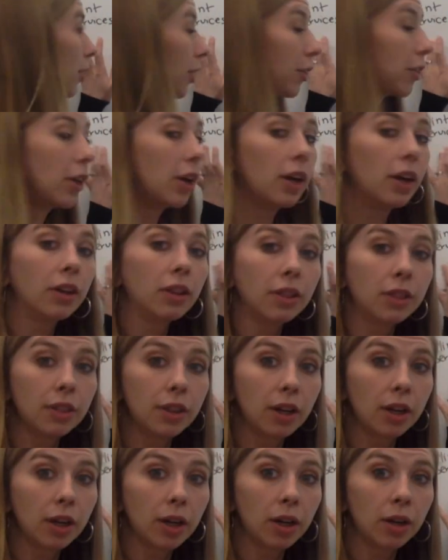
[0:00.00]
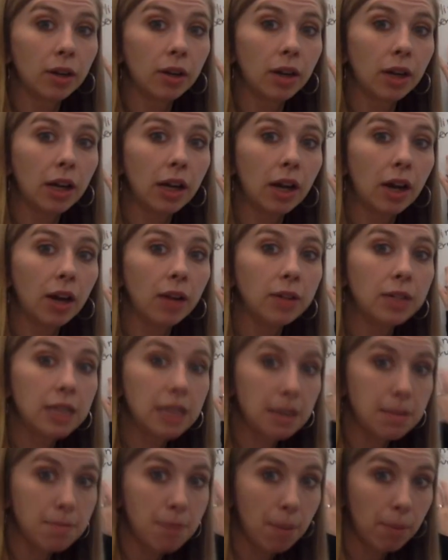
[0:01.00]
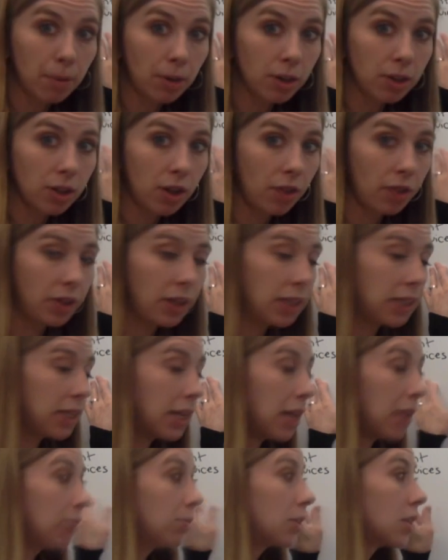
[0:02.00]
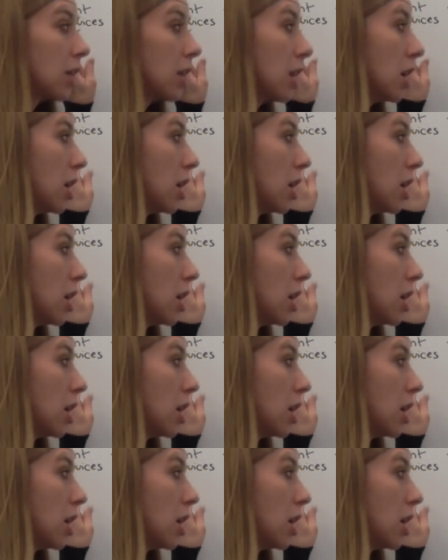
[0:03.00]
they're the team members on these teams.